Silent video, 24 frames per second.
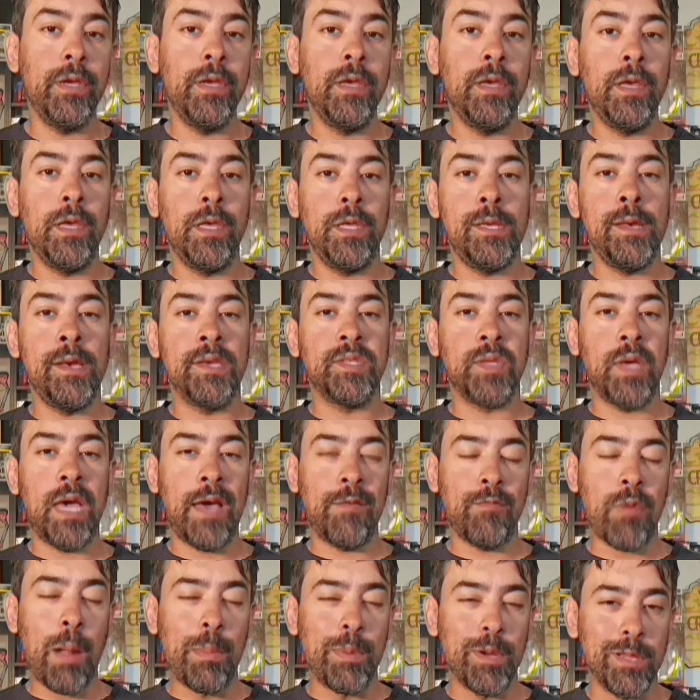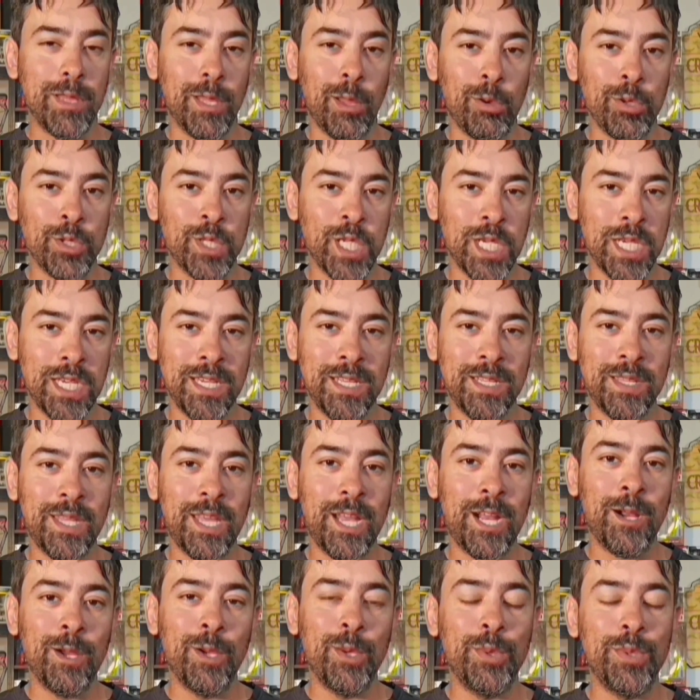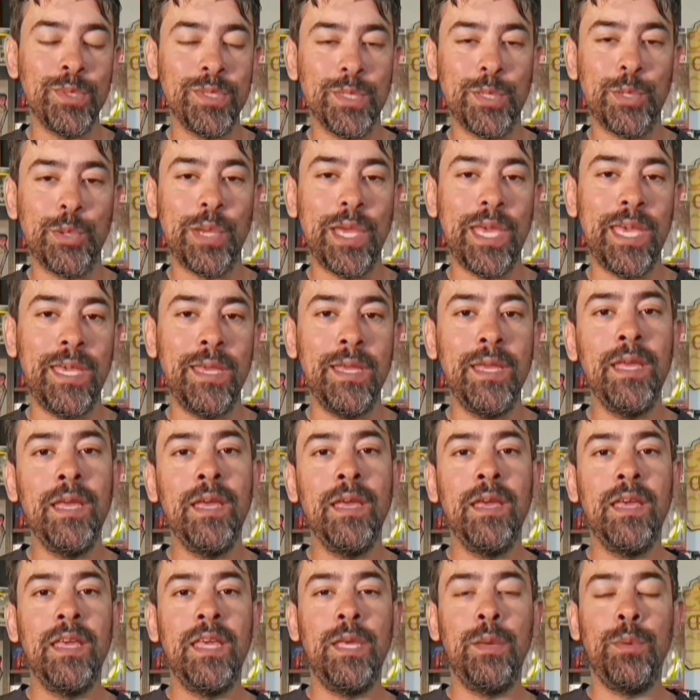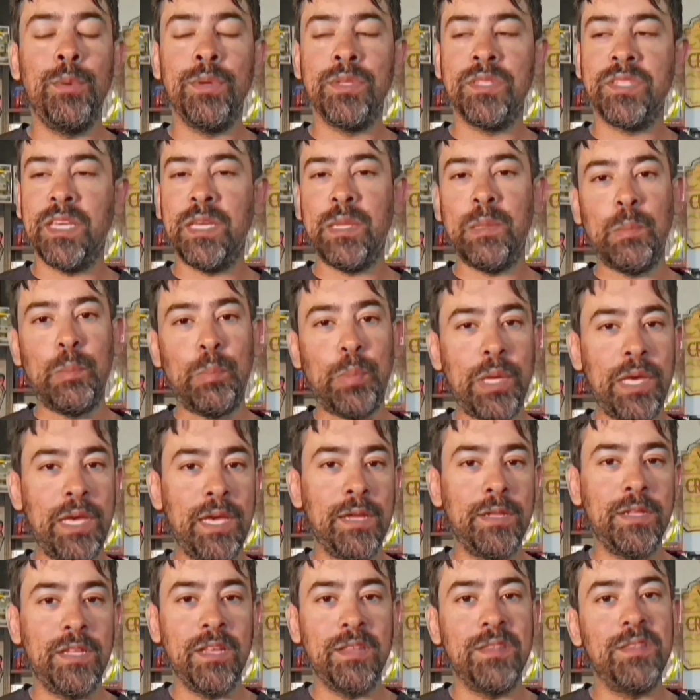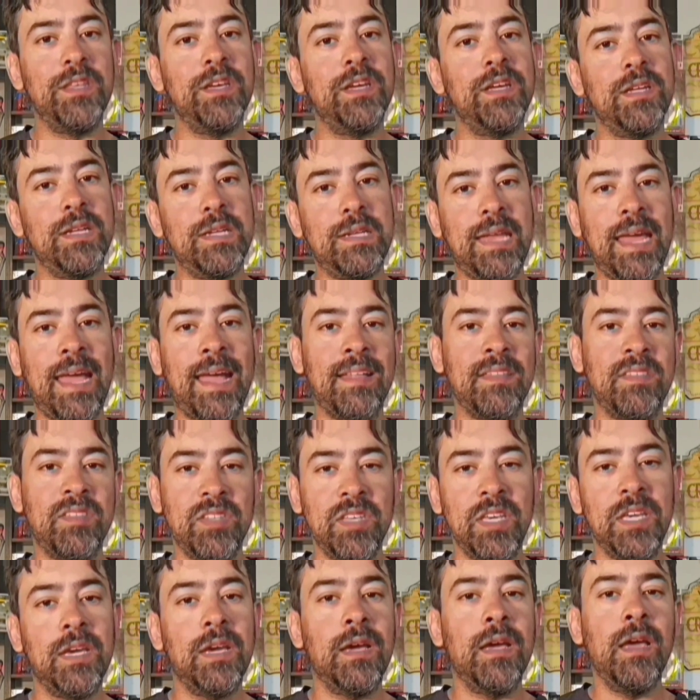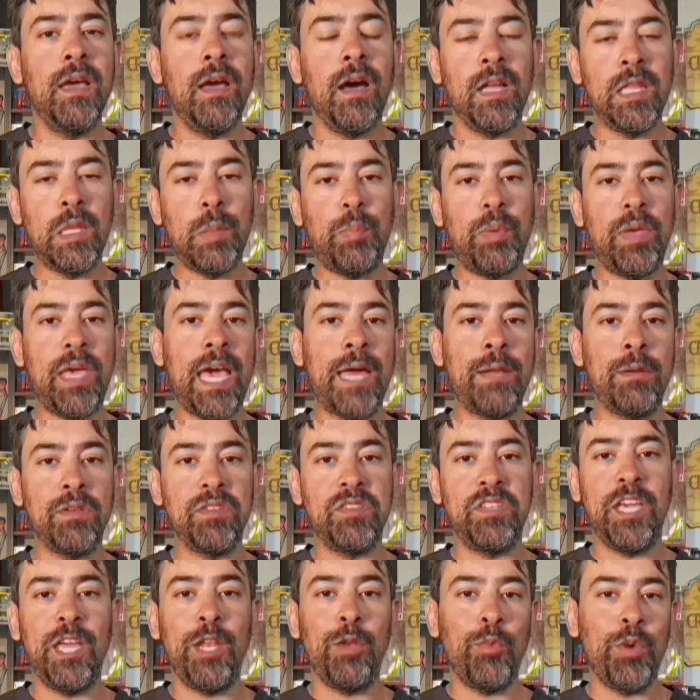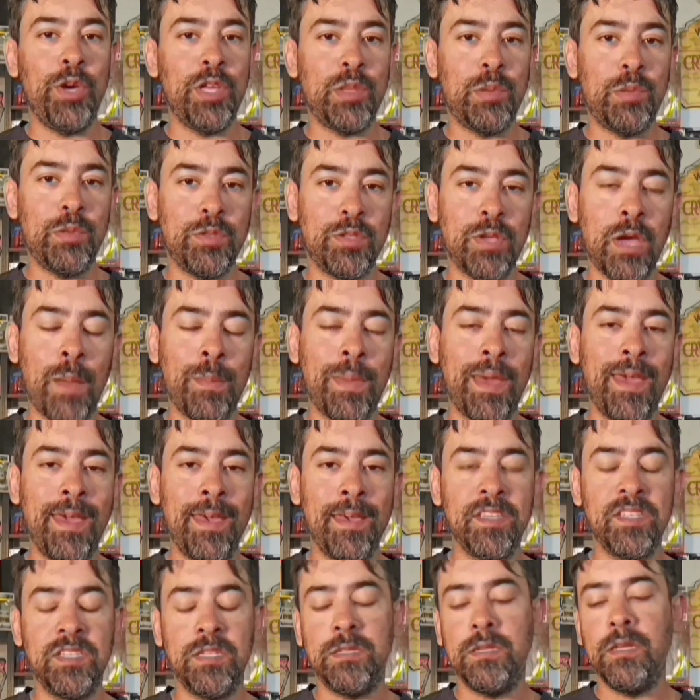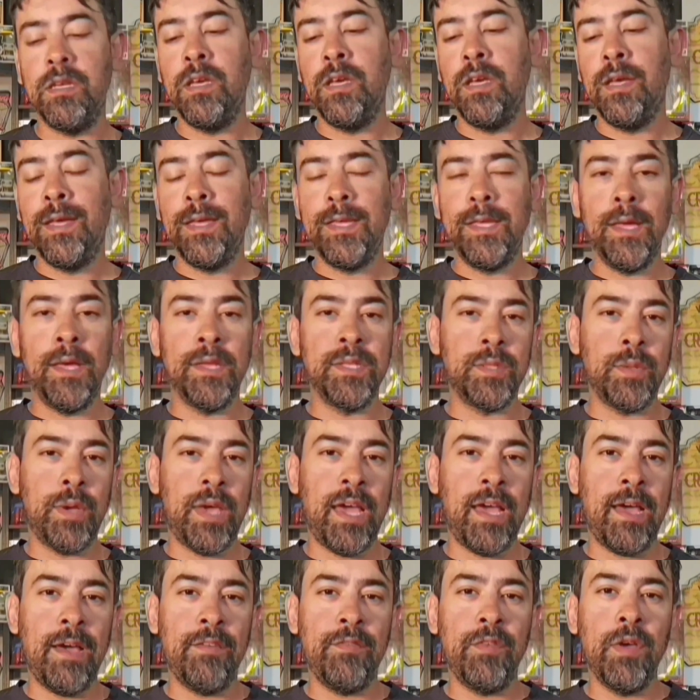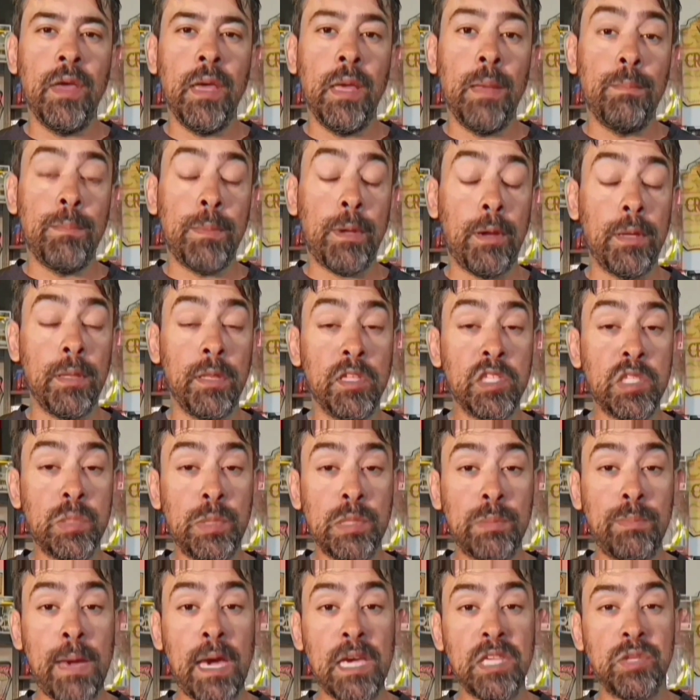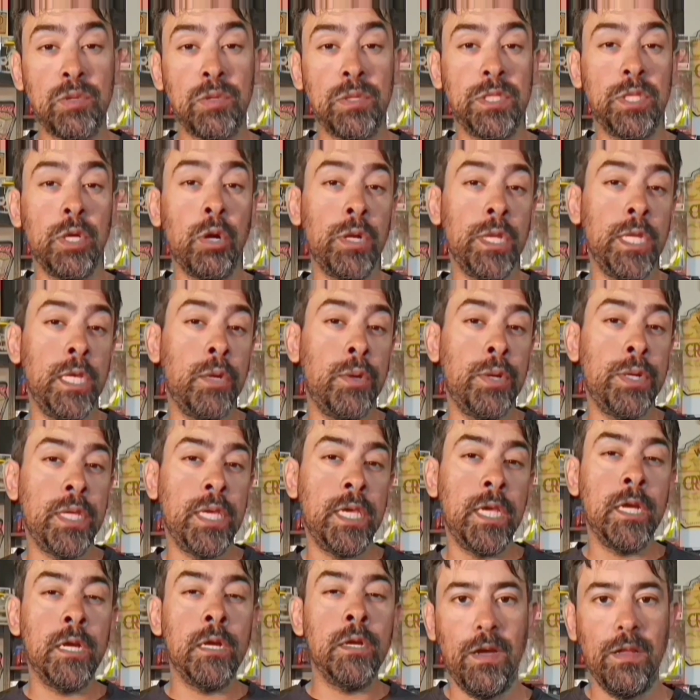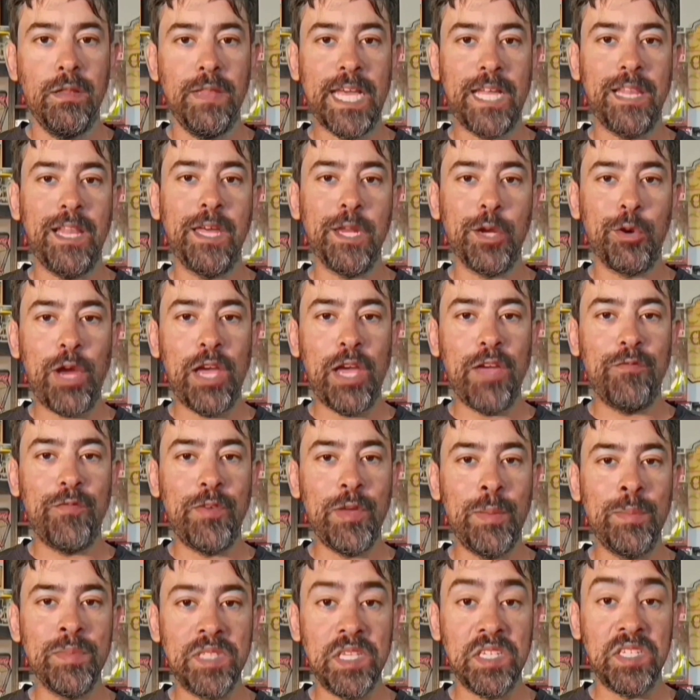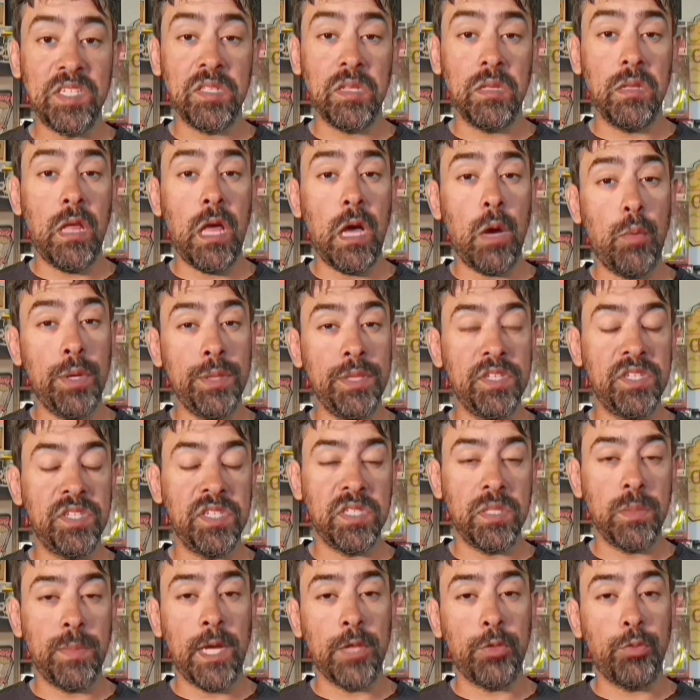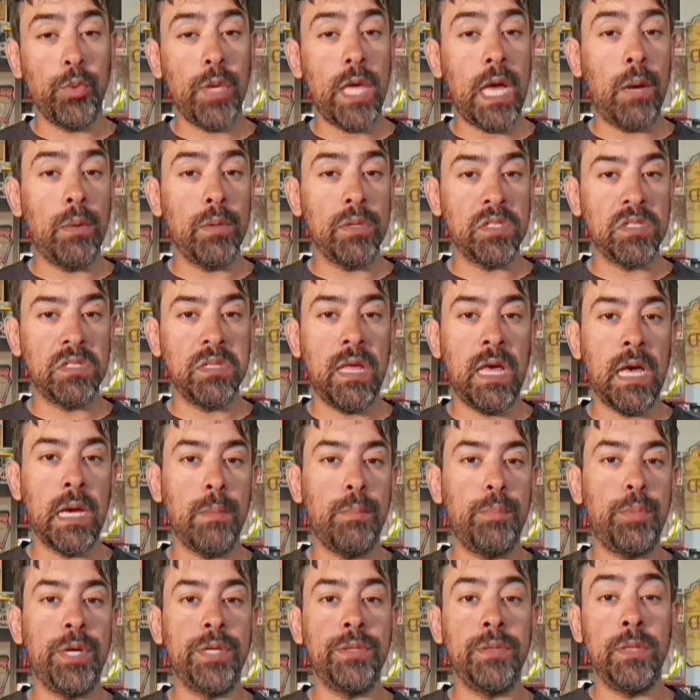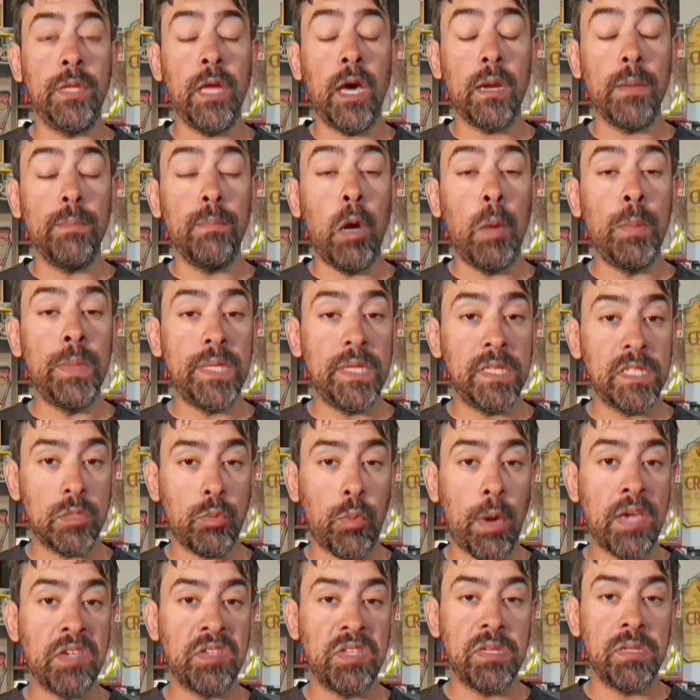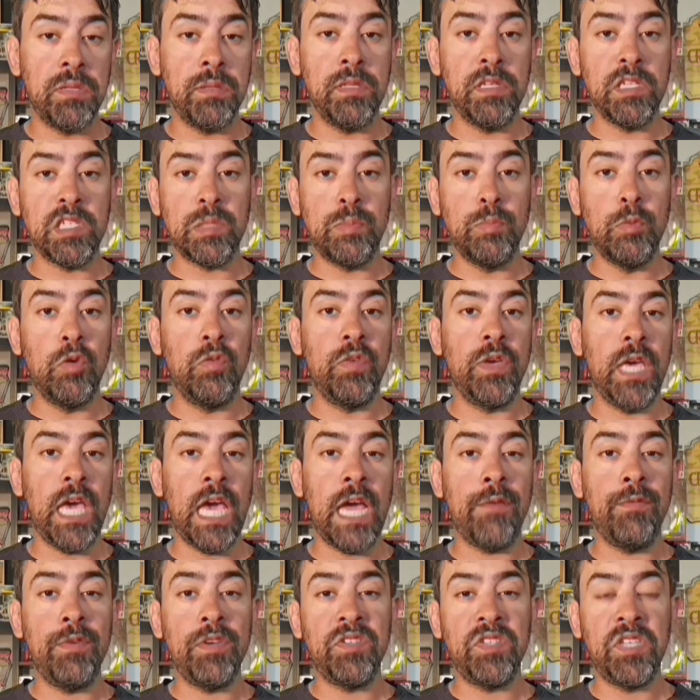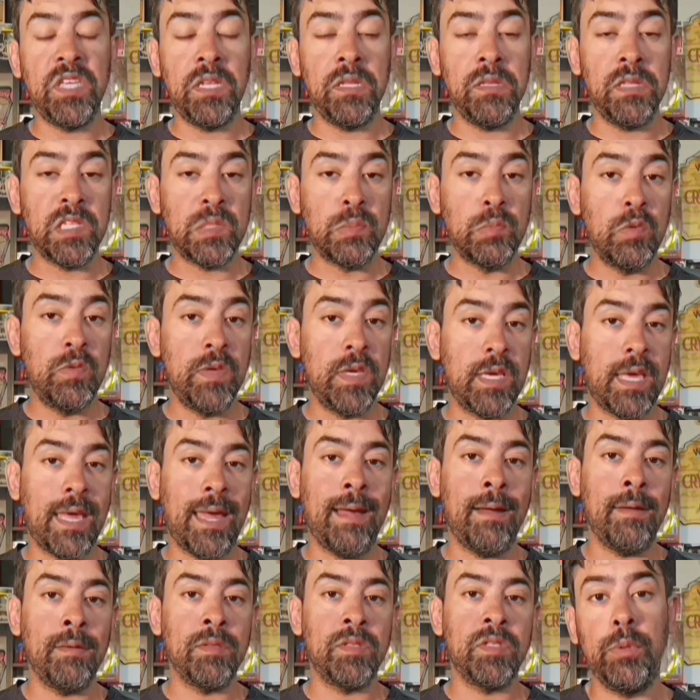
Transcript: You also have Robert Loggia in there, who is great. He was in Big, did the dancing on the piano scene with Tom Hanks, and you also have Mary Elizabeth Master Antonio in here. Like a lot of great films, this is a long one. This is about 3 hours long, but not a moment is wasted in this movie. Every scene in this movie counts.